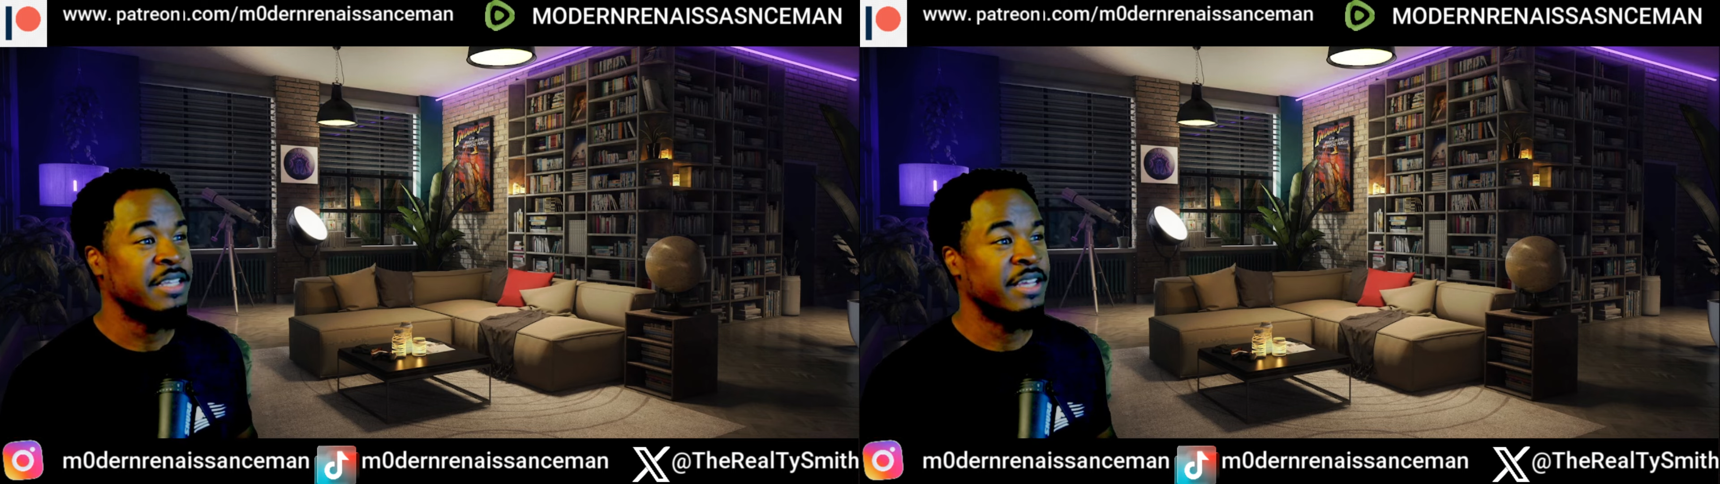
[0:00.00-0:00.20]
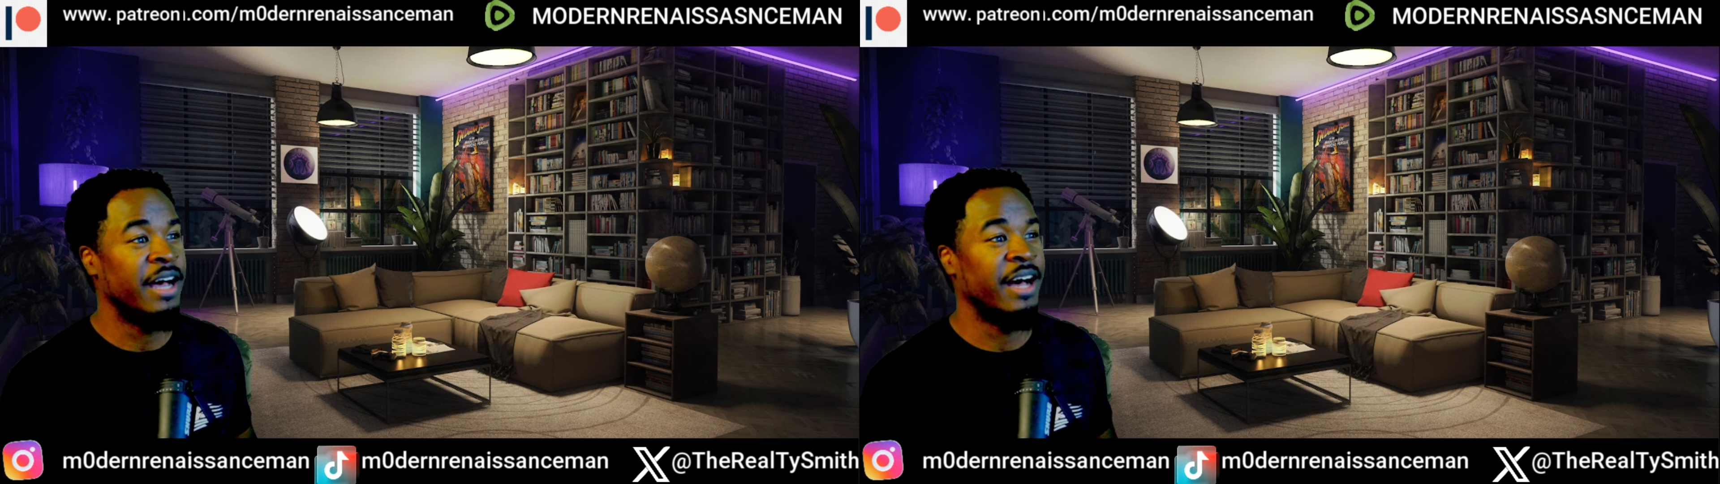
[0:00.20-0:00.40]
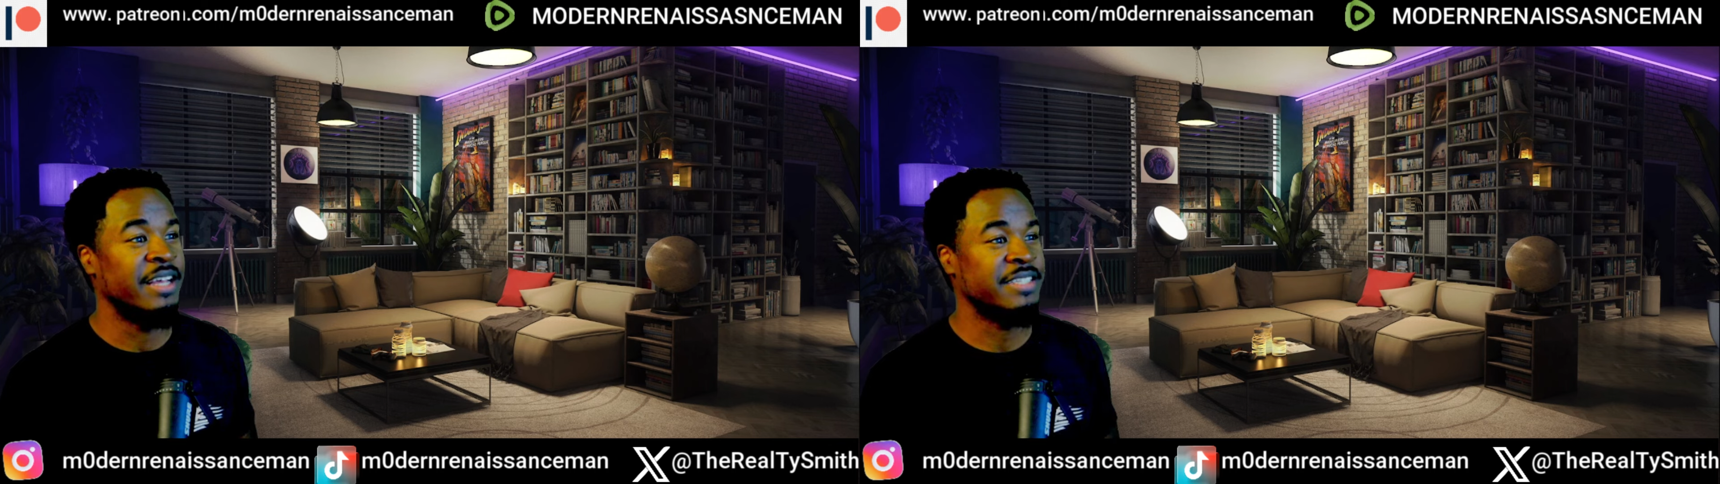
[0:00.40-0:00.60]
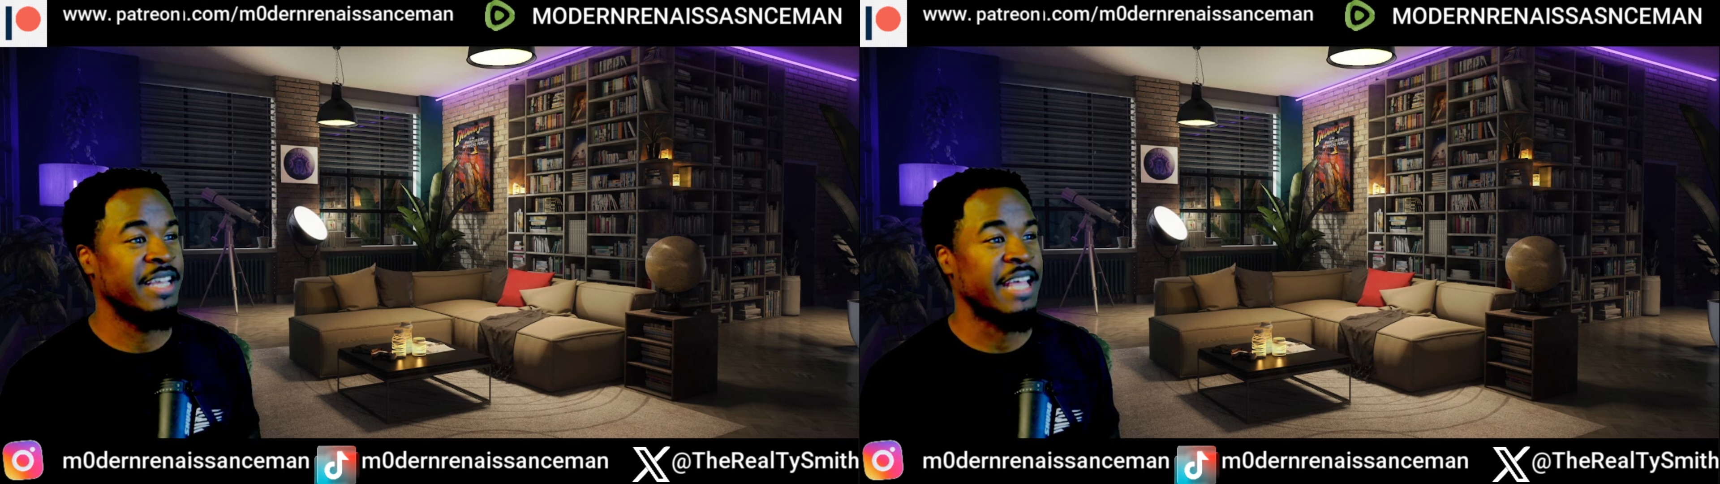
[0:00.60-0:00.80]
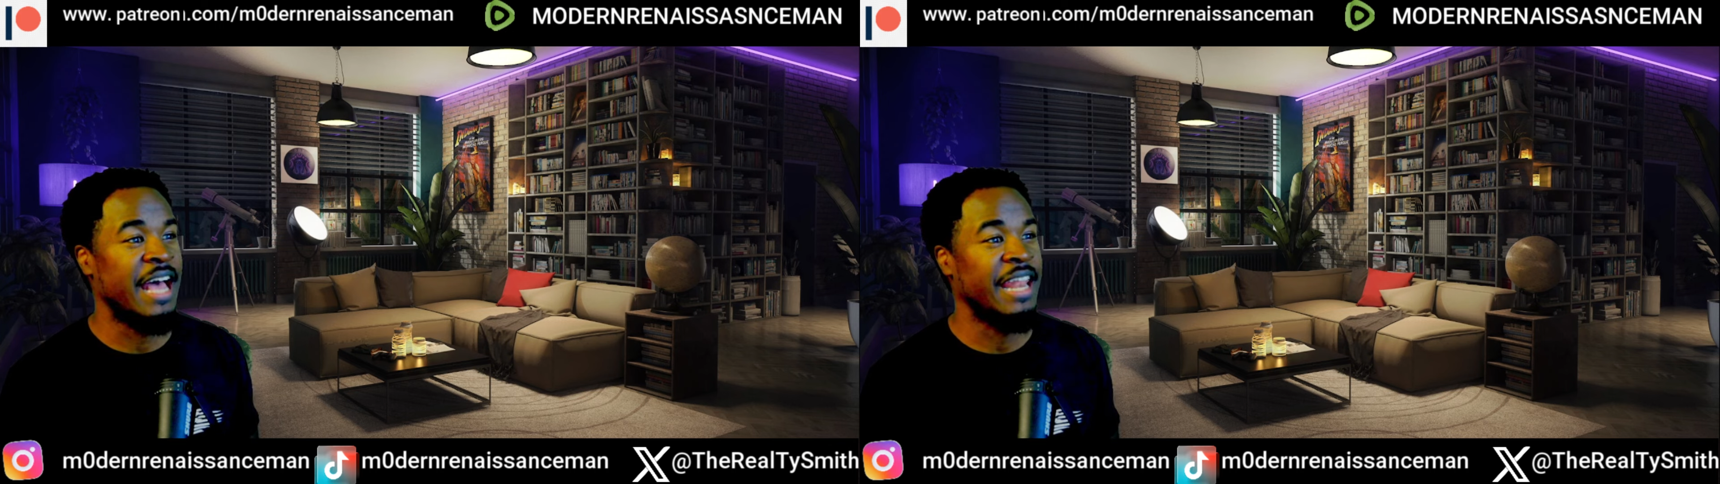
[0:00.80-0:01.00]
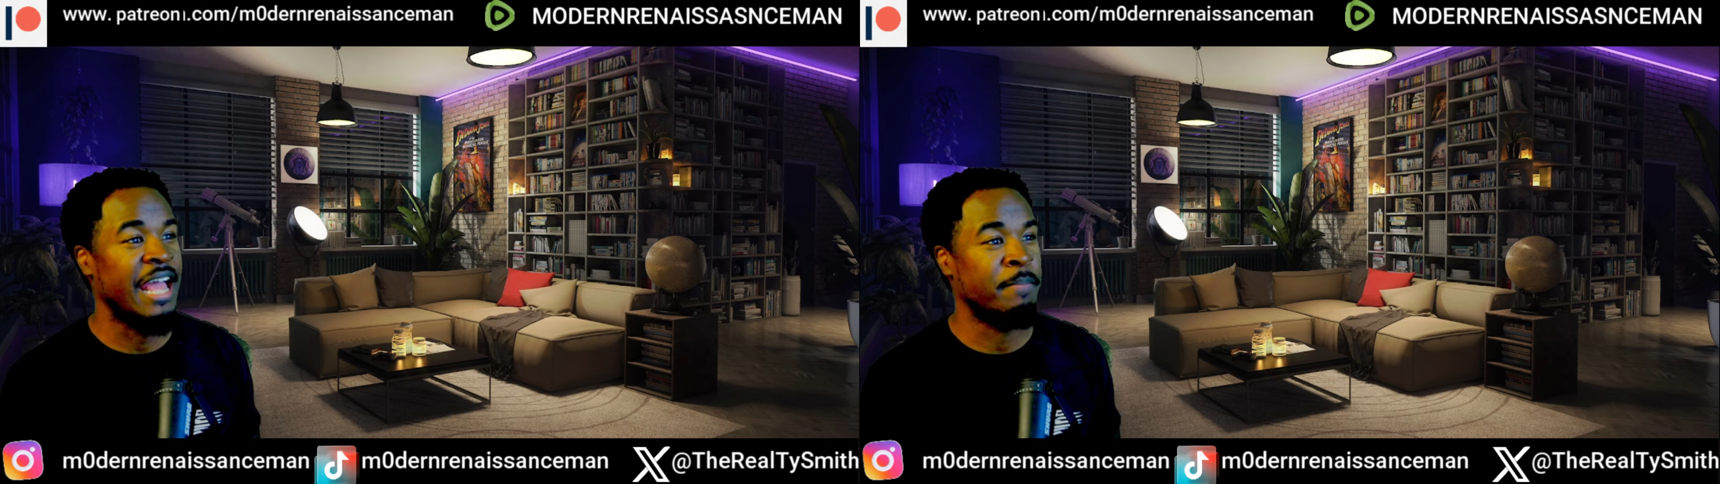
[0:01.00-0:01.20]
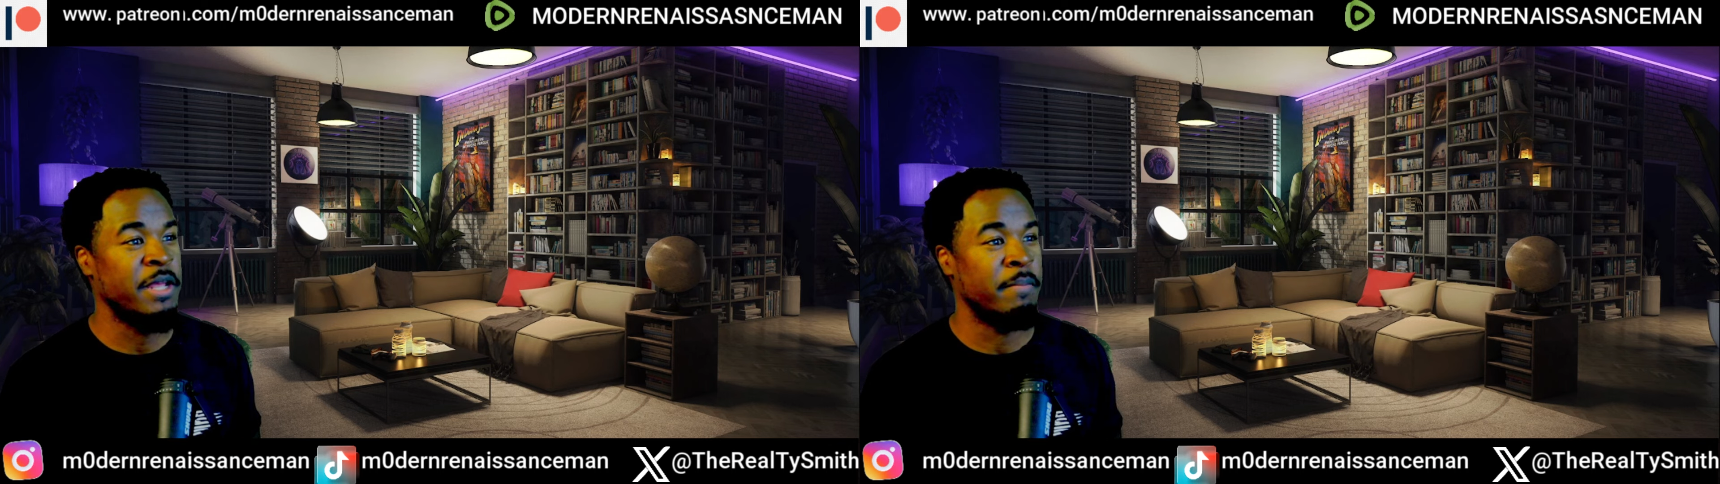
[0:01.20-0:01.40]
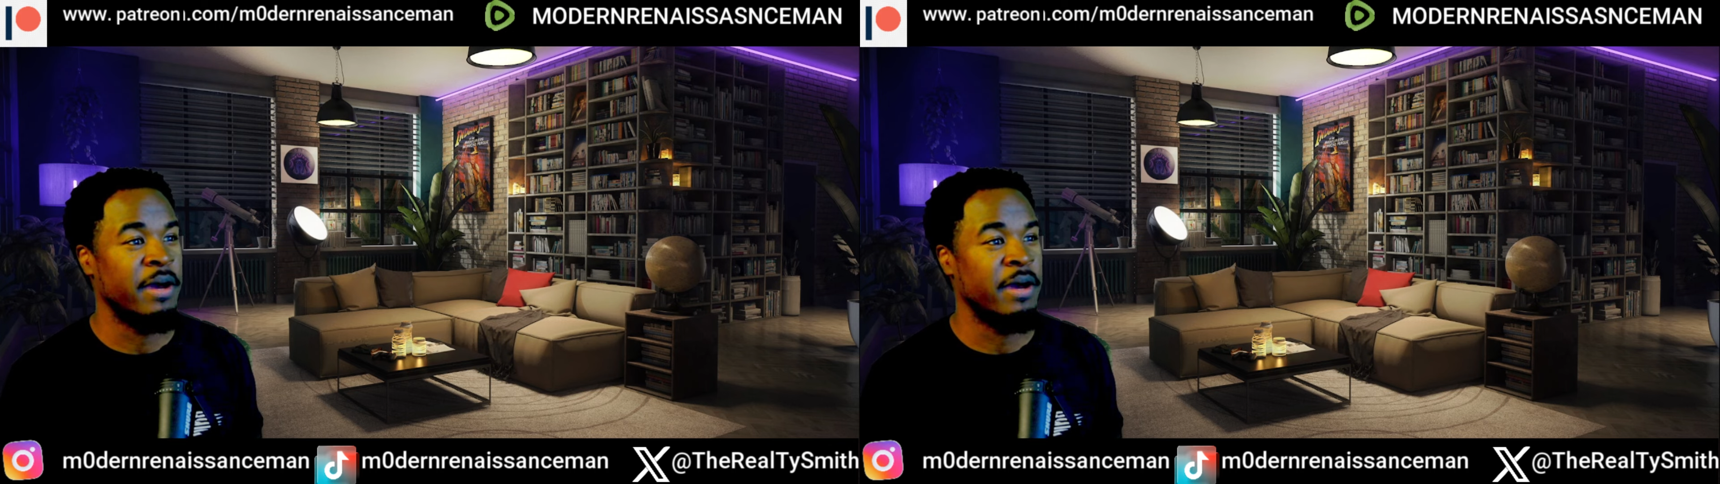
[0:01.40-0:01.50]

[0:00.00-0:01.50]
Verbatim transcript: Uh, says, I like peanut